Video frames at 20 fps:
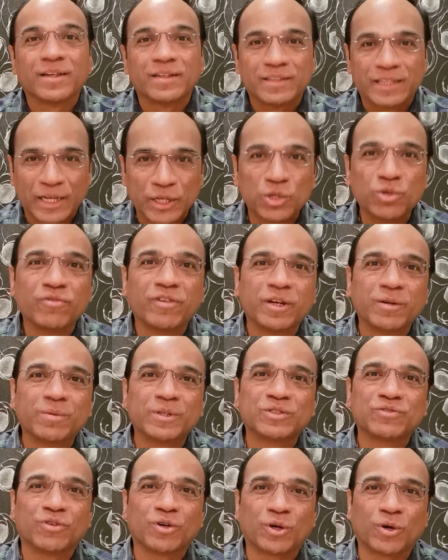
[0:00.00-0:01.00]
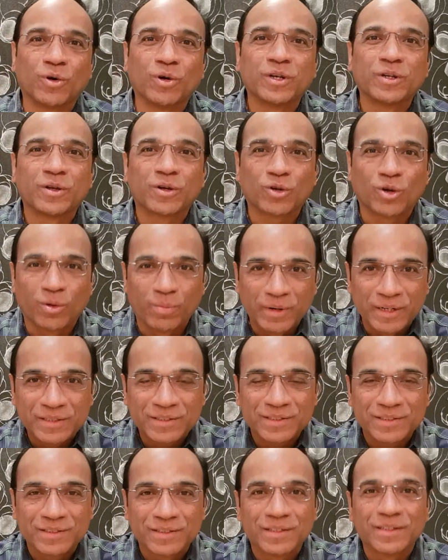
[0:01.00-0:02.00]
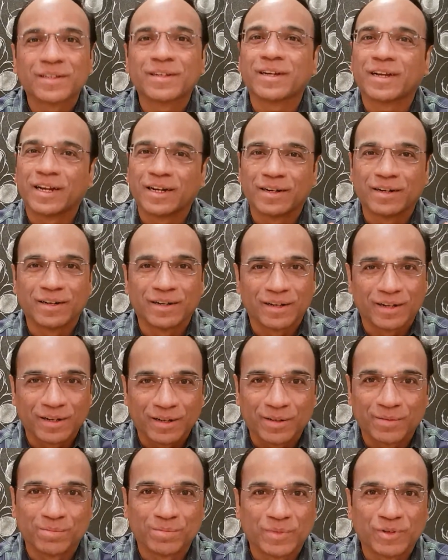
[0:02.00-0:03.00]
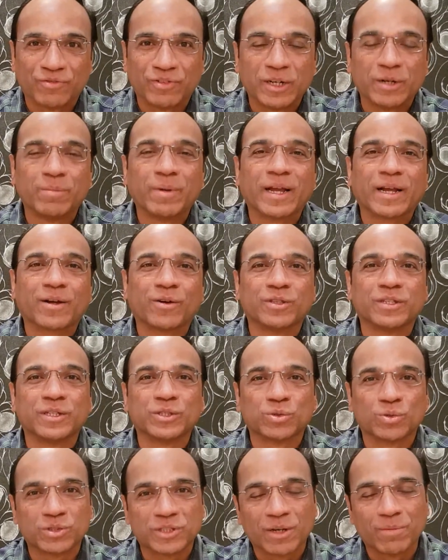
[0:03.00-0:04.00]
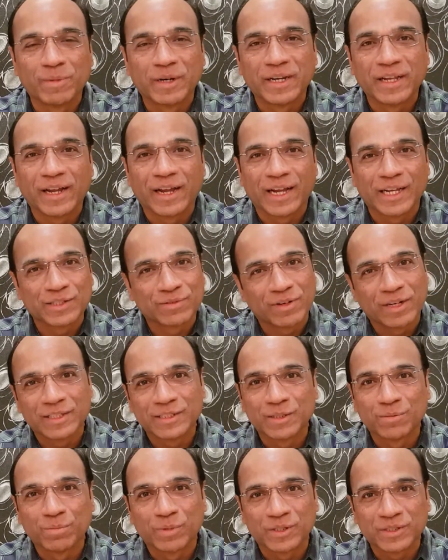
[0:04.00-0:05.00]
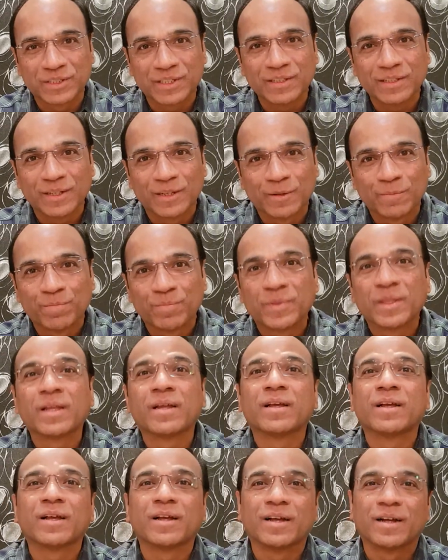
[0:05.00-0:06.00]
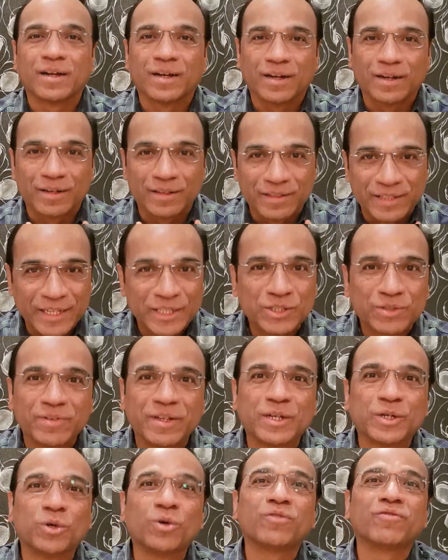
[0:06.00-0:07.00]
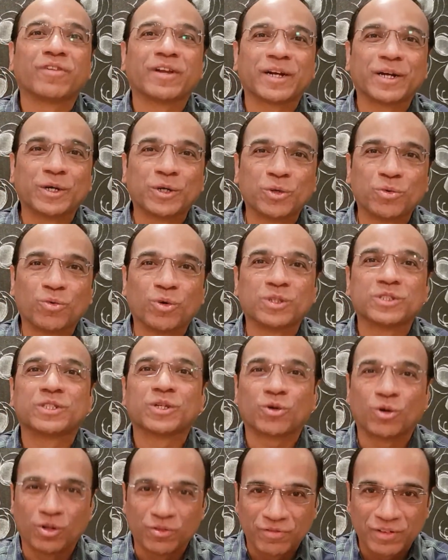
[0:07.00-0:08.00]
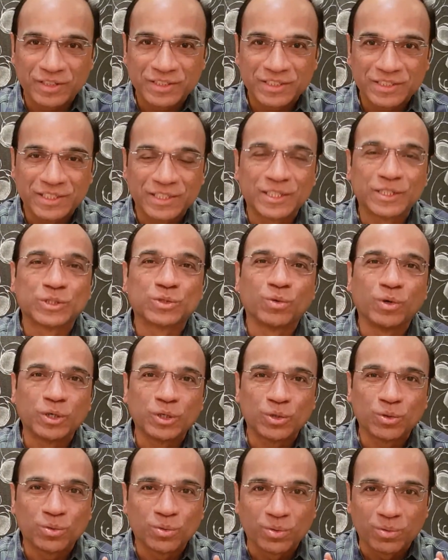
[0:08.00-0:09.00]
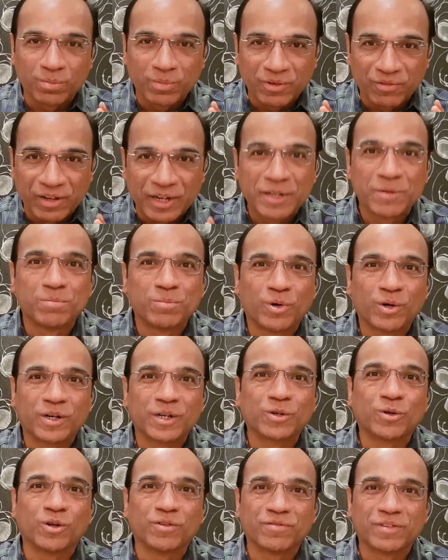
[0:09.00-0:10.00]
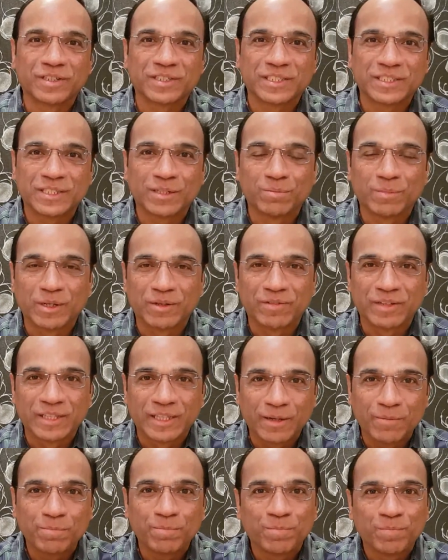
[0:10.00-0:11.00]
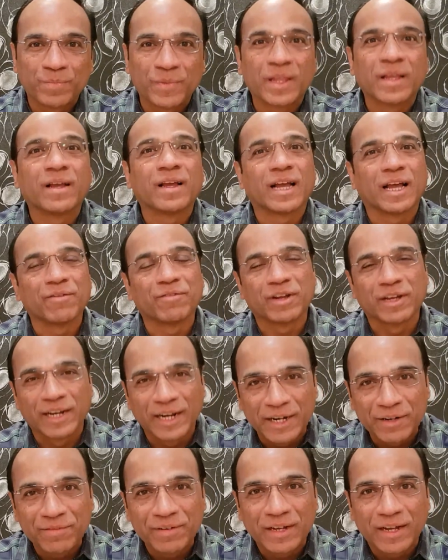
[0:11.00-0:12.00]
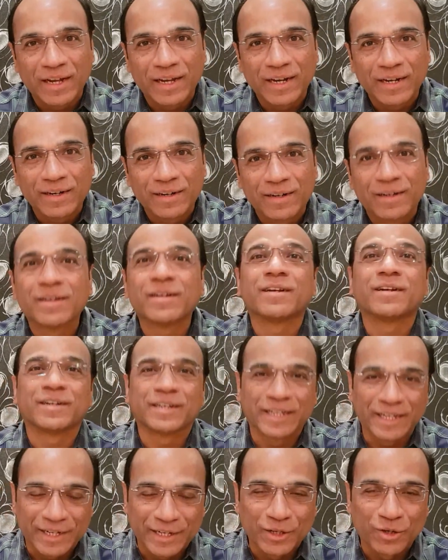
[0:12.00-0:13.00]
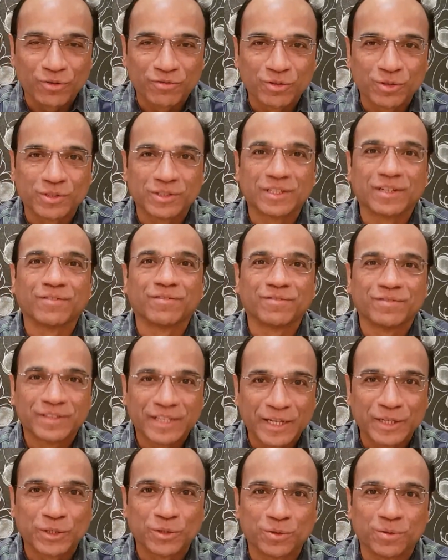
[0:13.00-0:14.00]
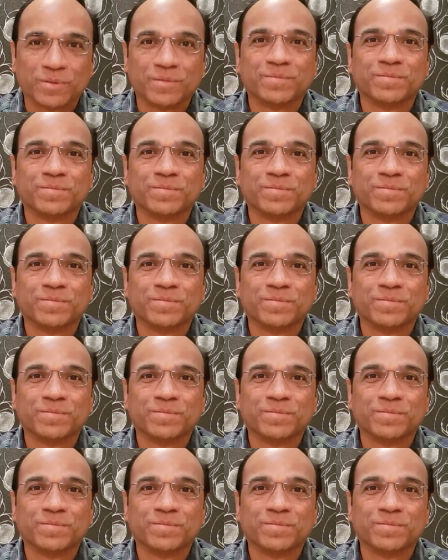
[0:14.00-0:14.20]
Thank you very much for all your comments and feedback on the social media as well as in person. Next week, don't forget to watch the conversation. It's going to be very important conversation between them. Have a great week ahead. Take care of yourself. Thank you.